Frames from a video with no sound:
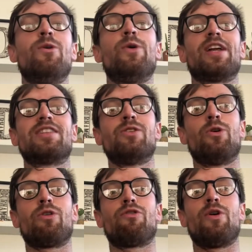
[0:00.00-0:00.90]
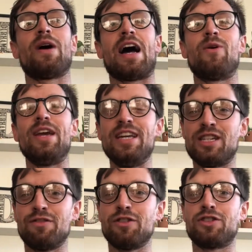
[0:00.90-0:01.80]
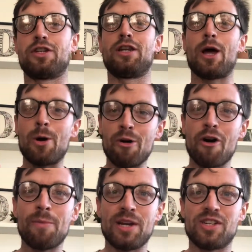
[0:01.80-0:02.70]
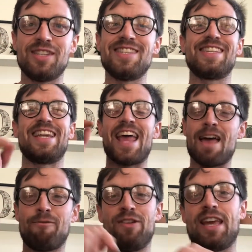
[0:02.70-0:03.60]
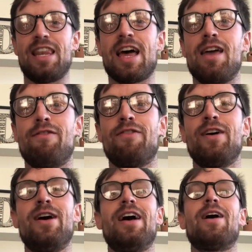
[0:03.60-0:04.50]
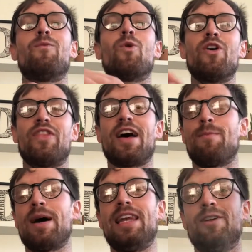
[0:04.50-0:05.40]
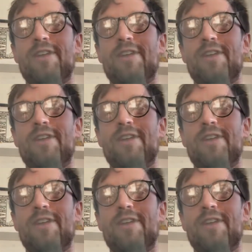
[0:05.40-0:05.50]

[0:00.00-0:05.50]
we're going to talk through how each of us can lower our emissions in everyday life and what that might look